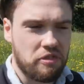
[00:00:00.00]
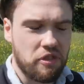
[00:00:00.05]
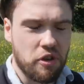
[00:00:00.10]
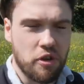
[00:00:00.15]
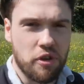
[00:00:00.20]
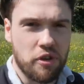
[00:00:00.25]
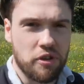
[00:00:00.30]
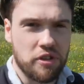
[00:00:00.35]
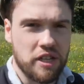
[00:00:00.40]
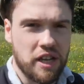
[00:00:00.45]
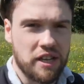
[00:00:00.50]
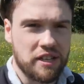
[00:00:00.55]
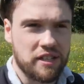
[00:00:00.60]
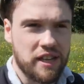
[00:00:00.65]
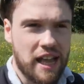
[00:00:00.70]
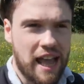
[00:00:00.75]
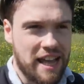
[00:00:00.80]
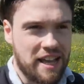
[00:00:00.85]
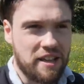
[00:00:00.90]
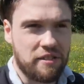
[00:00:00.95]
3rd and
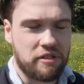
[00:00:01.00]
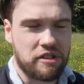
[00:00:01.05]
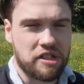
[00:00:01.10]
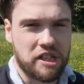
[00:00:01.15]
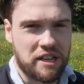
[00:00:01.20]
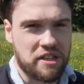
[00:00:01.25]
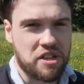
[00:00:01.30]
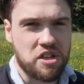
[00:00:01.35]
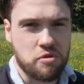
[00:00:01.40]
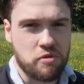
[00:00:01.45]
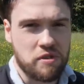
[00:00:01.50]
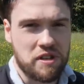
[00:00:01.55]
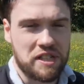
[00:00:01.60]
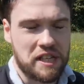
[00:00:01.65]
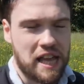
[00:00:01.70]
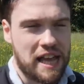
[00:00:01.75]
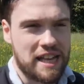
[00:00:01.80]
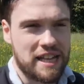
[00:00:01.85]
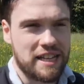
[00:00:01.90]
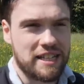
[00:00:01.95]
8th centuries
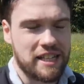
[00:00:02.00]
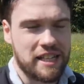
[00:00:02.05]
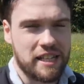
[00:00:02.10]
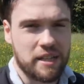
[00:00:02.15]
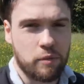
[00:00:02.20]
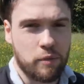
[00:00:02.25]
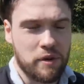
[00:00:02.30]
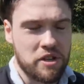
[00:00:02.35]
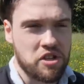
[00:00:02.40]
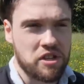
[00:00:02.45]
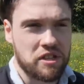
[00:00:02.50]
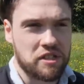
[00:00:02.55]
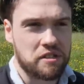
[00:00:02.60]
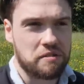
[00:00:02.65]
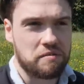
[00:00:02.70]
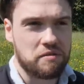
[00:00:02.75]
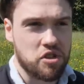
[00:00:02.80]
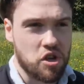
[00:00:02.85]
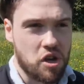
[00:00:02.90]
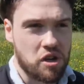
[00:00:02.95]
AD, which is
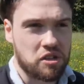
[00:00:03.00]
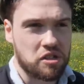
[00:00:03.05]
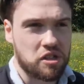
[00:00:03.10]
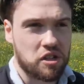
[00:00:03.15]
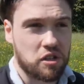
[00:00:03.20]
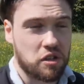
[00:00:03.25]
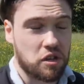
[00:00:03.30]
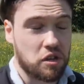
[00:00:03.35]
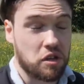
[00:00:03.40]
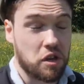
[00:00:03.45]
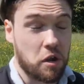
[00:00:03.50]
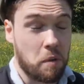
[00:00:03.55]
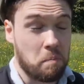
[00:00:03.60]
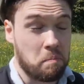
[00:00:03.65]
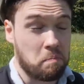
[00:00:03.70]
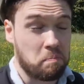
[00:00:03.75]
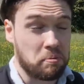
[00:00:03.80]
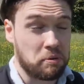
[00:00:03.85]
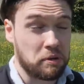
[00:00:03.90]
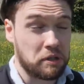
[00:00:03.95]
just
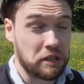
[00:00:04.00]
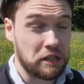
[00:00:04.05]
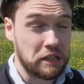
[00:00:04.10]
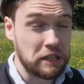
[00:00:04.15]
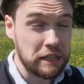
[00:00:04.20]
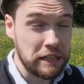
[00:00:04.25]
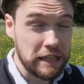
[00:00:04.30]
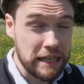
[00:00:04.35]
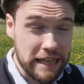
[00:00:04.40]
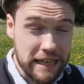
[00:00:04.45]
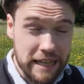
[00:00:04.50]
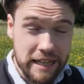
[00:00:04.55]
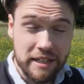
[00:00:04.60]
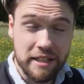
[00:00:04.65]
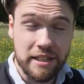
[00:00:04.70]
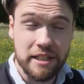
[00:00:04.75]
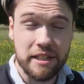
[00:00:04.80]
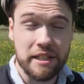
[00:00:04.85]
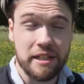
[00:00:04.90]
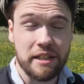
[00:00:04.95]

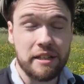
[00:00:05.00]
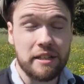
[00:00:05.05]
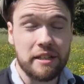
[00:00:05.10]
complete